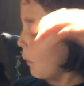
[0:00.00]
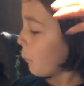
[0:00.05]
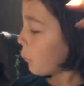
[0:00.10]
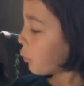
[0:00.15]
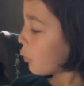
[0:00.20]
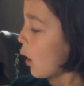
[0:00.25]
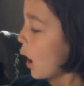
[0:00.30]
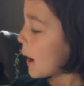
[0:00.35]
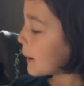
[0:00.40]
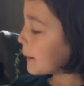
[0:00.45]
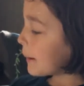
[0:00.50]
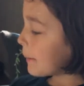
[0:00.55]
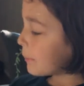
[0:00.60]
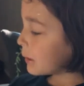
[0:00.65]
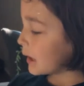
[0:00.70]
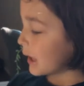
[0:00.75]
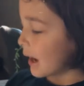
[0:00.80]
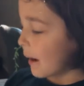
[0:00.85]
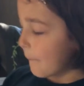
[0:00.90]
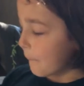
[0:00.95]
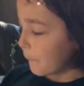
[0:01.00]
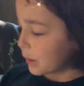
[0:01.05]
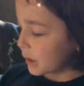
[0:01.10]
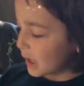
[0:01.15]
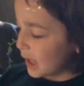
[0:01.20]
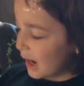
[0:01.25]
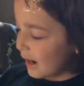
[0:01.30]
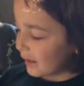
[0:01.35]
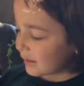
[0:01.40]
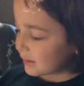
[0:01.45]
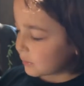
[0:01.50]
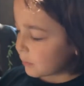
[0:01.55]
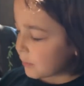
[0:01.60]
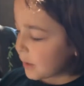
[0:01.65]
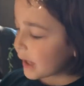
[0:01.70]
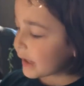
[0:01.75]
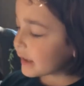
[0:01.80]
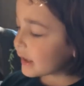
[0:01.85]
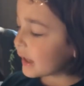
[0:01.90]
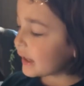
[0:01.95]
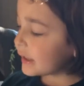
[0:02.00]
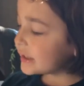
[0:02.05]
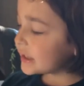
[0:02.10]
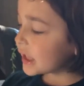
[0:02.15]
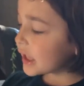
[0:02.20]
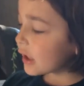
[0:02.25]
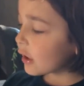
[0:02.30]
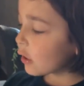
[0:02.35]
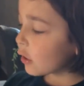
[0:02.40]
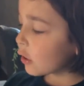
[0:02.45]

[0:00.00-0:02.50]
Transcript: probably applies mainly to the